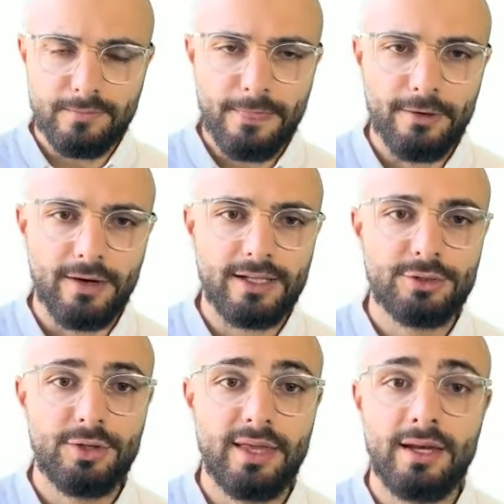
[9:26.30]
All right,
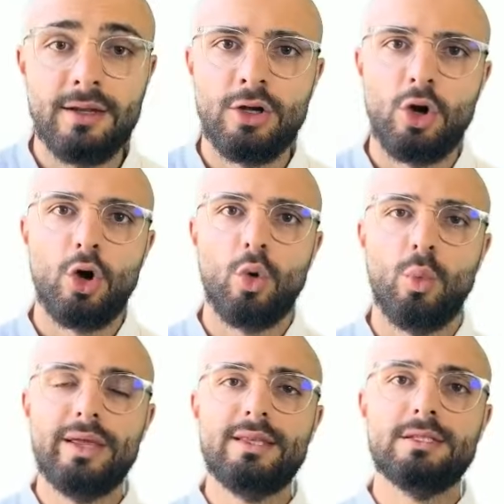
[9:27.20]
so then
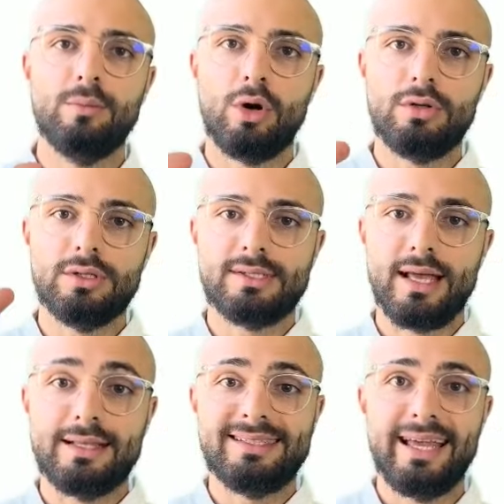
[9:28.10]
when these models
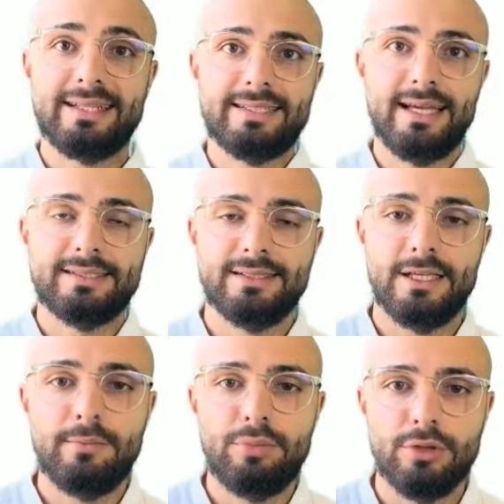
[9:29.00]
take text as
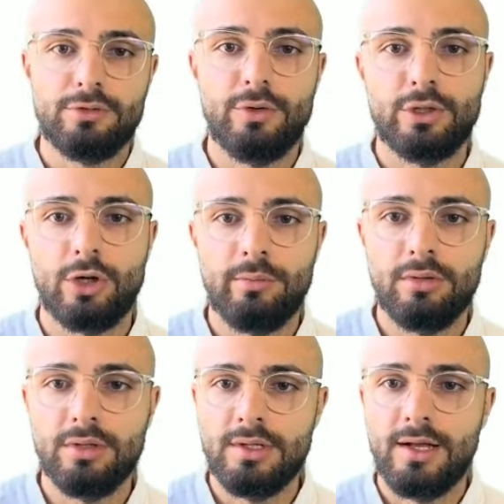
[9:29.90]
input, for
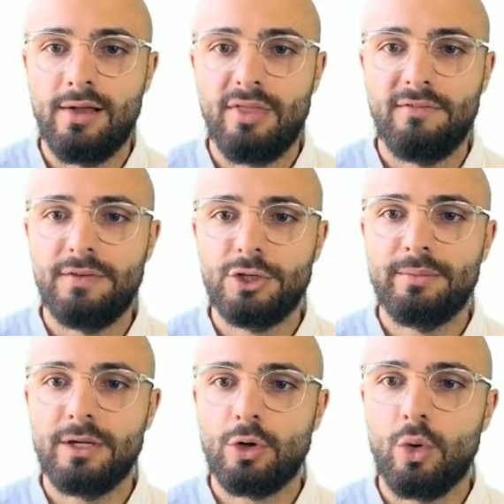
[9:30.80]
example, the
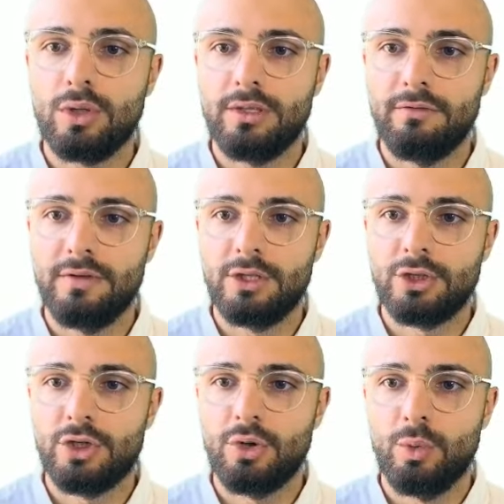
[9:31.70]
fisherman caught the
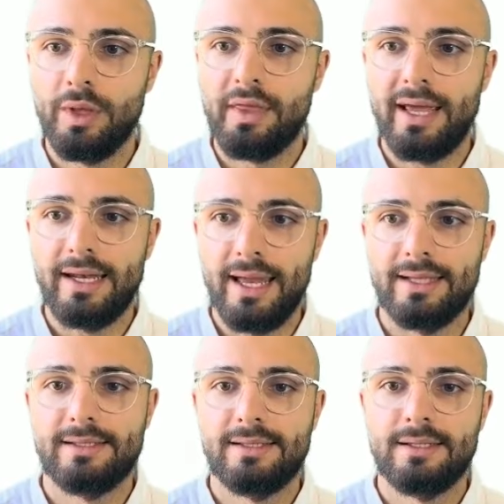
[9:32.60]
fish with a
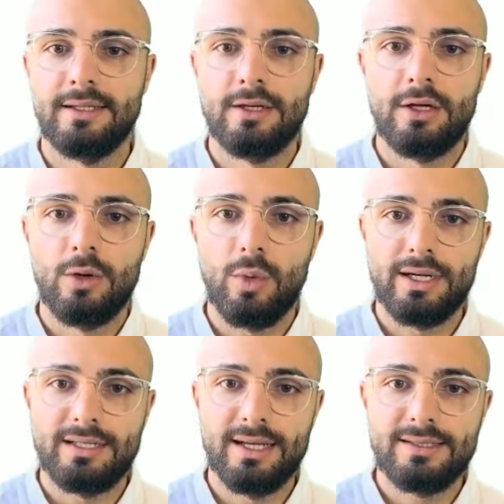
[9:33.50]
net. What
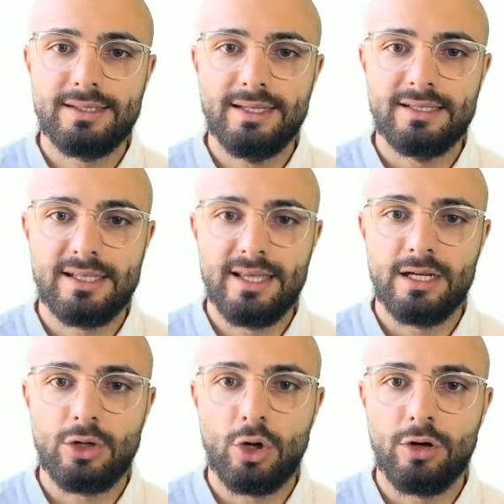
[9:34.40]
it does is it
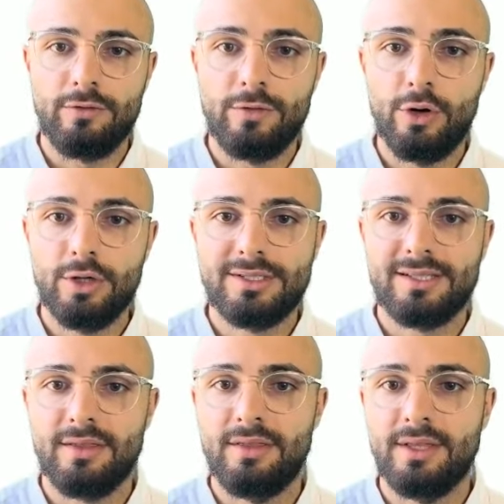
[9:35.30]
then converts
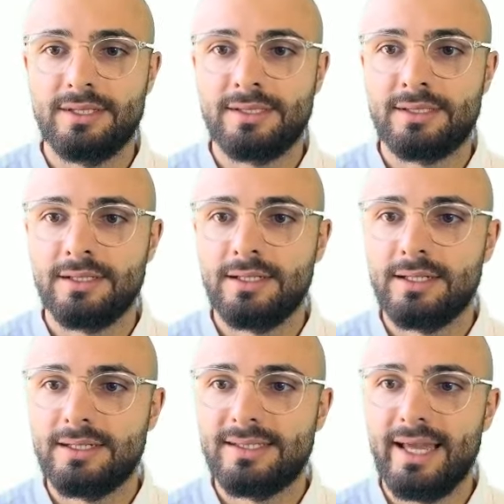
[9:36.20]
this
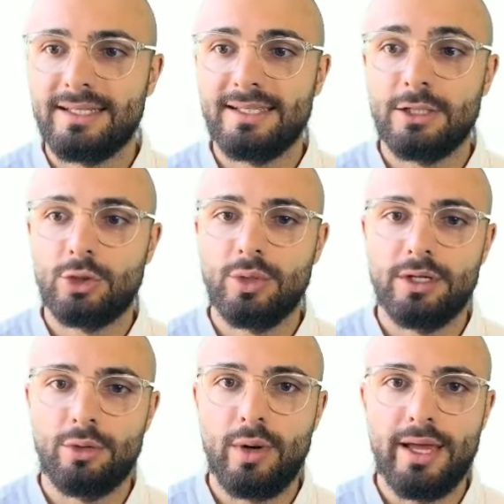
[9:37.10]
text into an
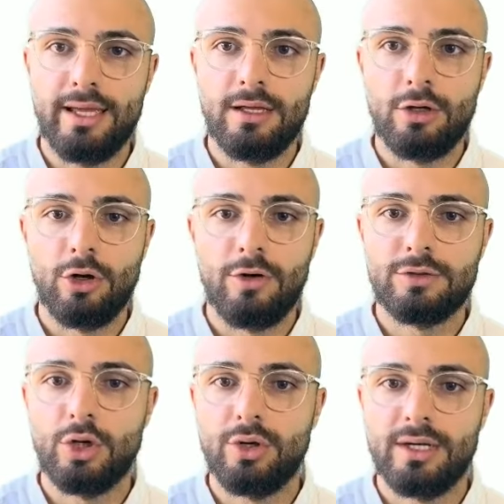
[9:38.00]
array of
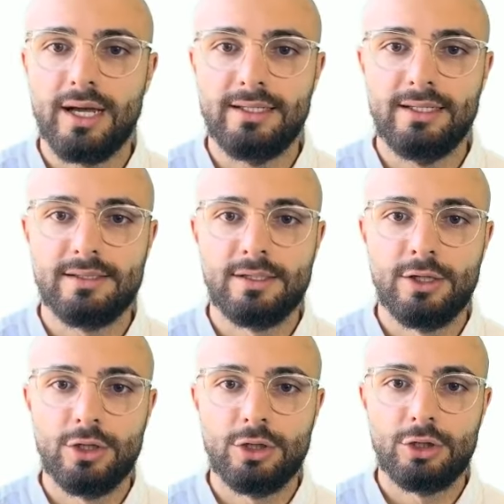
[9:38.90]
token IDs.
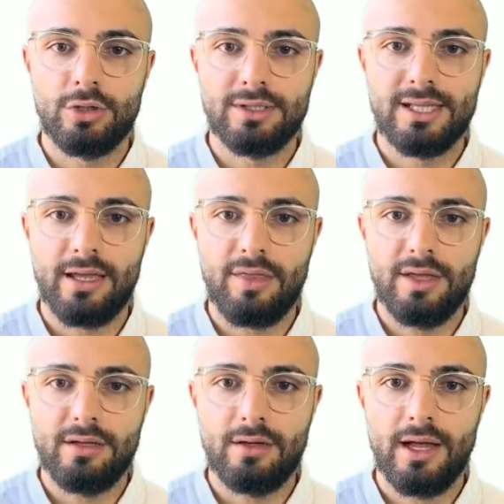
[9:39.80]
So it'll take
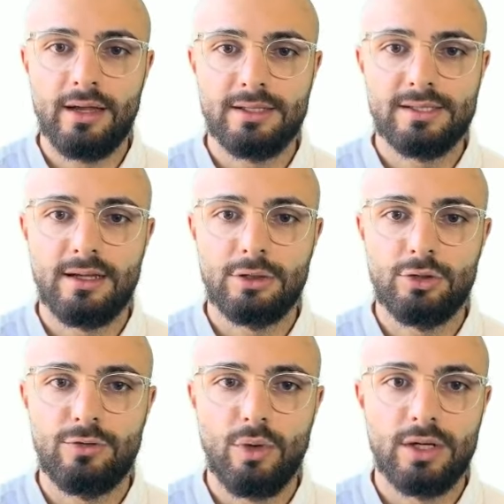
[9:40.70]
the and assign it to
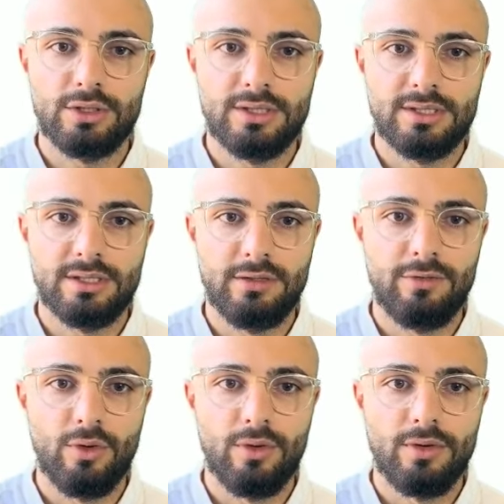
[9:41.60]

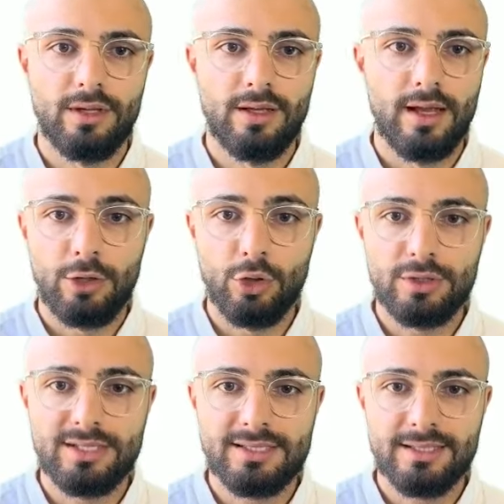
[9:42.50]
464.
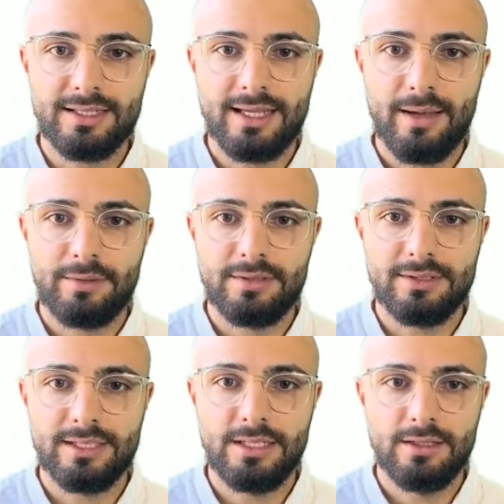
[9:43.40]
Notice it's a capital
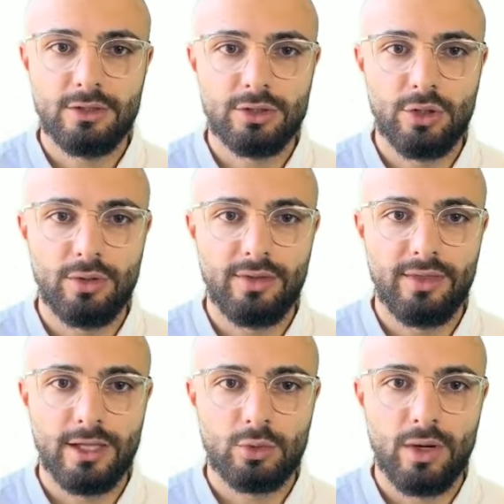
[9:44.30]
T, so
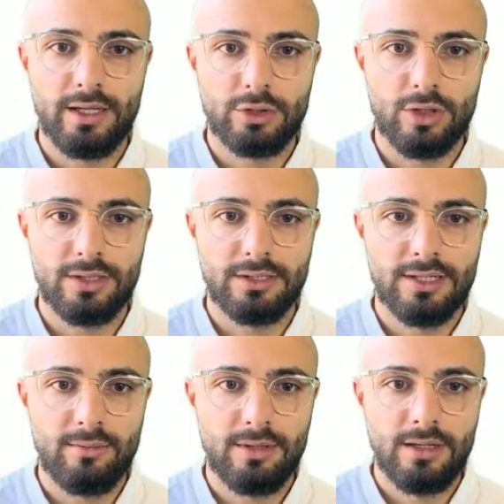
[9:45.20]
that's why it's not this
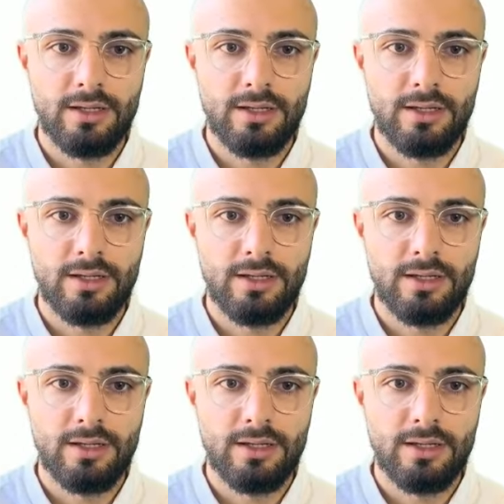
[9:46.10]
number.